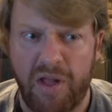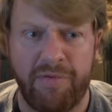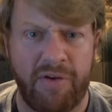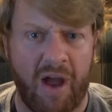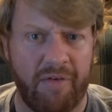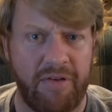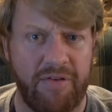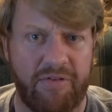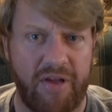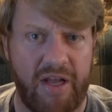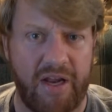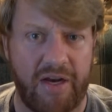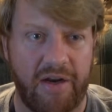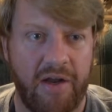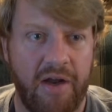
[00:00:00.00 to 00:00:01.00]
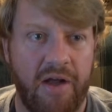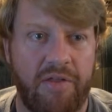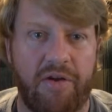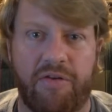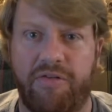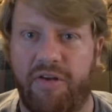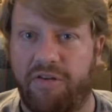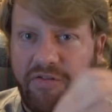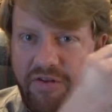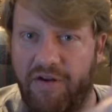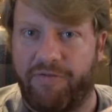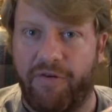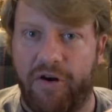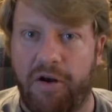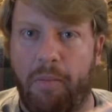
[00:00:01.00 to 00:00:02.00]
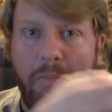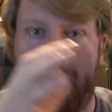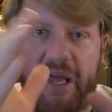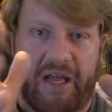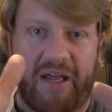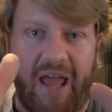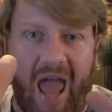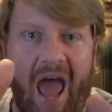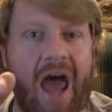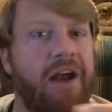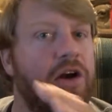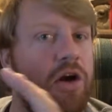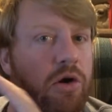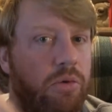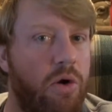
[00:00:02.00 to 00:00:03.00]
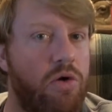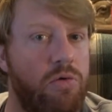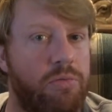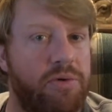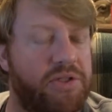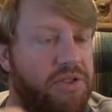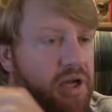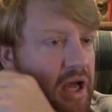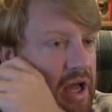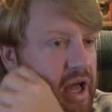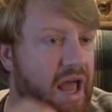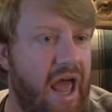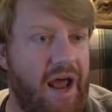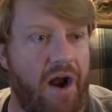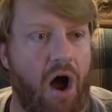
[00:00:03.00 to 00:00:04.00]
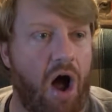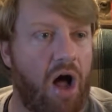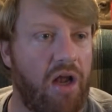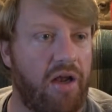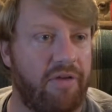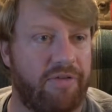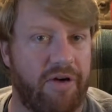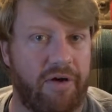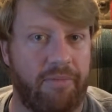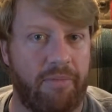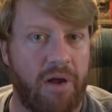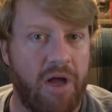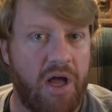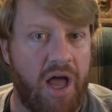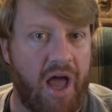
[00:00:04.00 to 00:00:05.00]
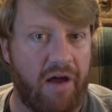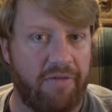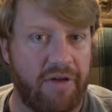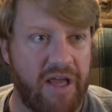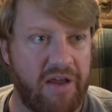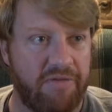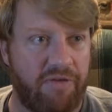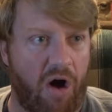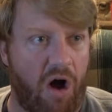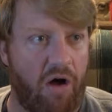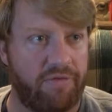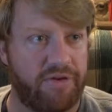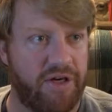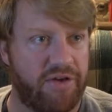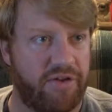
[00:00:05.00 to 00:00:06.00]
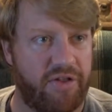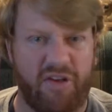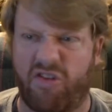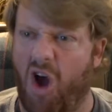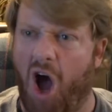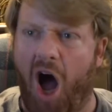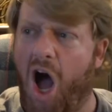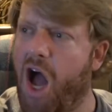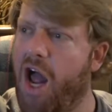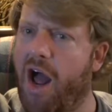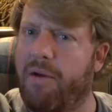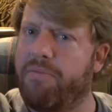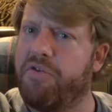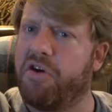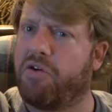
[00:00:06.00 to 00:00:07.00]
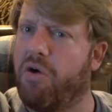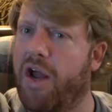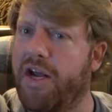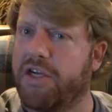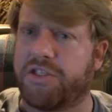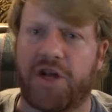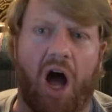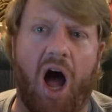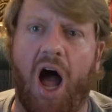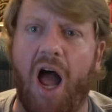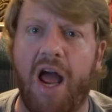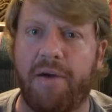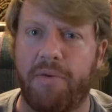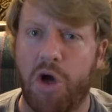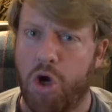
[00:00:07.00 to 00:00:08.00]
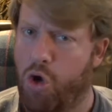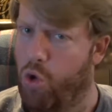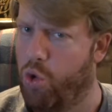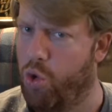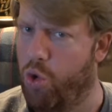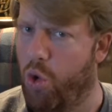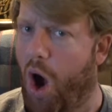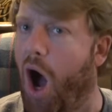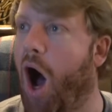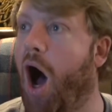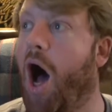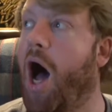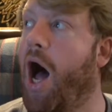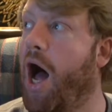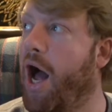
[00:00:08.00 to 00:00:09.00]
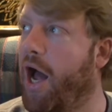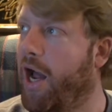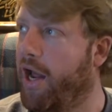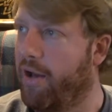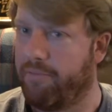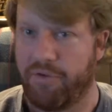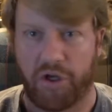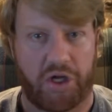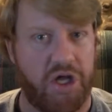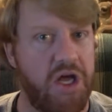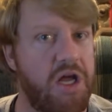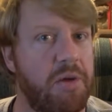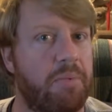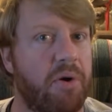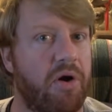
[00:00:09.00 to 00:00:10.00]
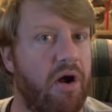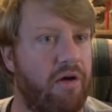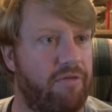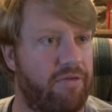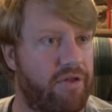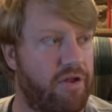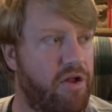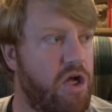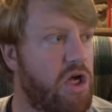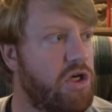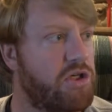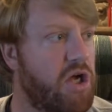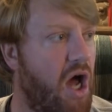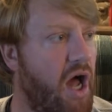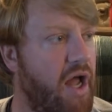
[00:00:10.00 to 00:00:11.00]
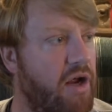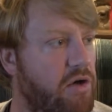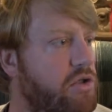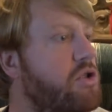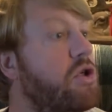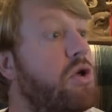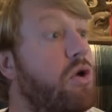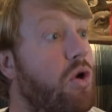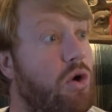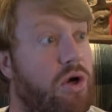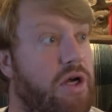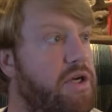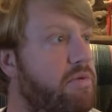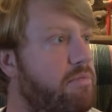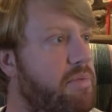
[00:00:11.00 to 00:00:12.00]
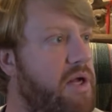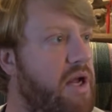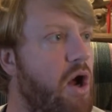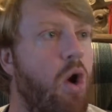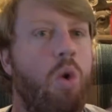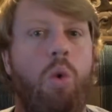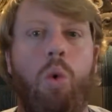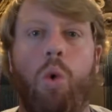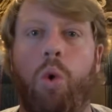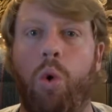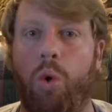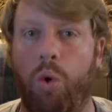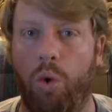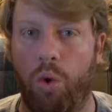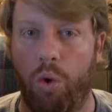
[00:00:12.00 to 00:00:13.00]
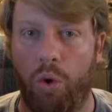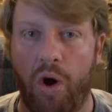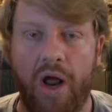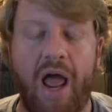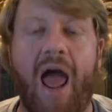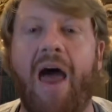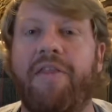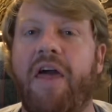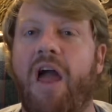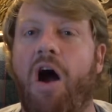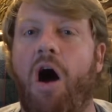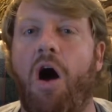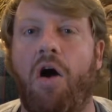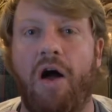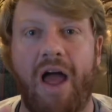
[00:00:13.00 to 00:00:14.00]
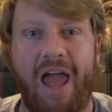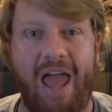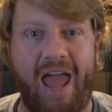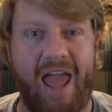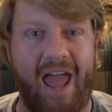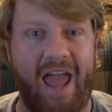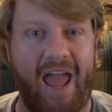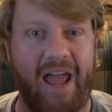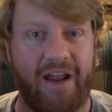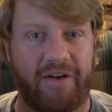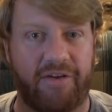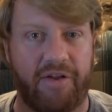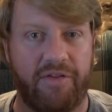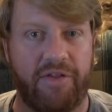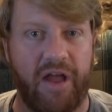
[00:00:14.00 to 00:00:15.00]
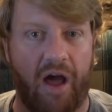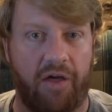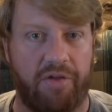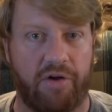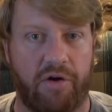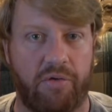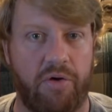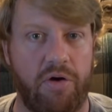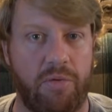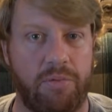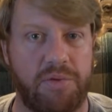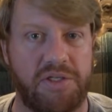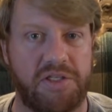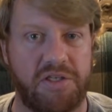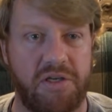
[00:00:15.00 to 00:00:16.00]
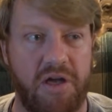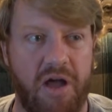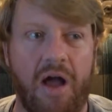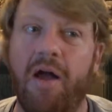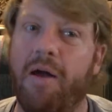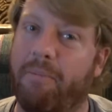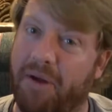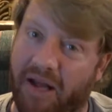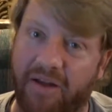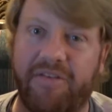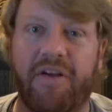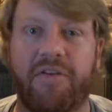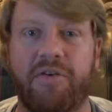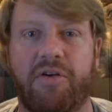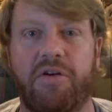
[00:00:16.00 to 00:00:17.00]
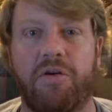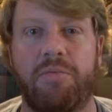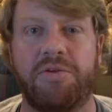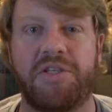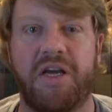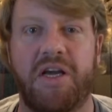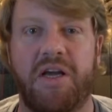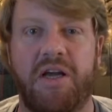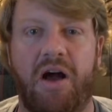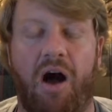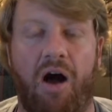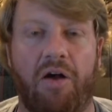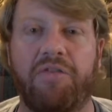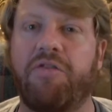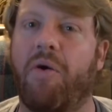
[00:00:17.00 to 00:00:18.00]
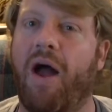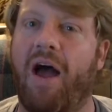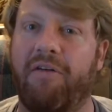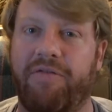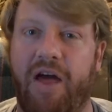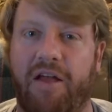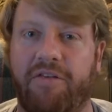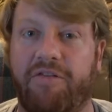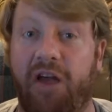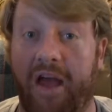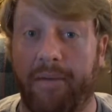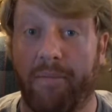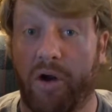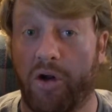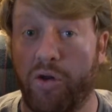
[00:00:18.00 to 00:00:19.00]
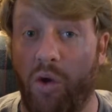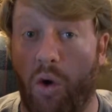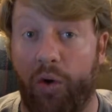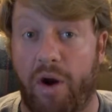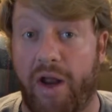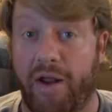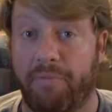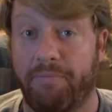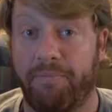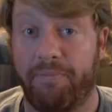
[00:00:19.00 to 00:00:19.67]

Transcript: If you haven't seen it, there's these different big cat groups, and all of them have evolved into this I am the greatest, I am, ooh, I am the keeper of the tigers, look at me, ooh. And they all hate the other groups because the other groups also have that same glory.